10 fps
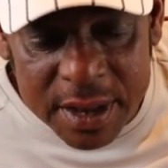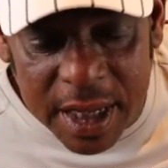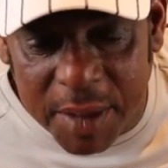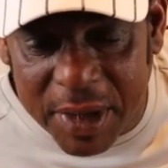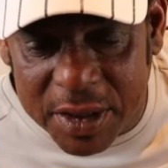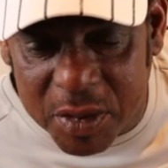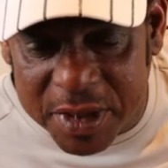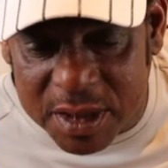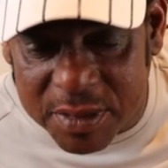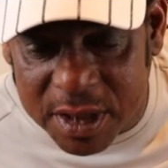Yeah, it may do
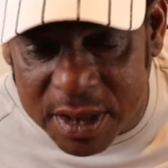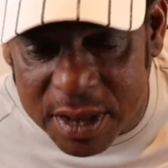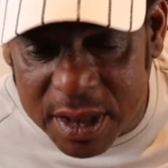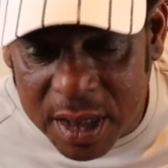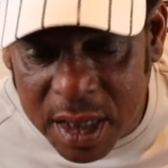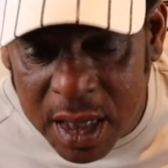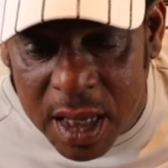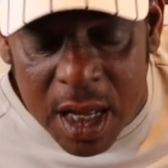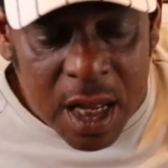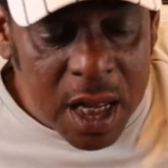me some good.
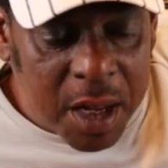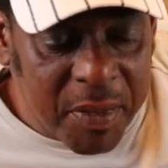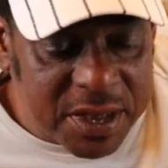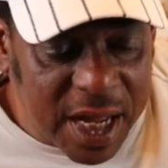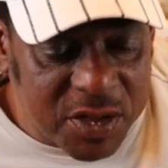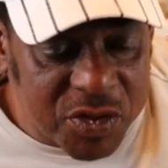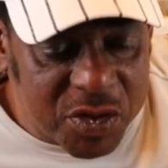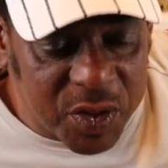Mr. Andrew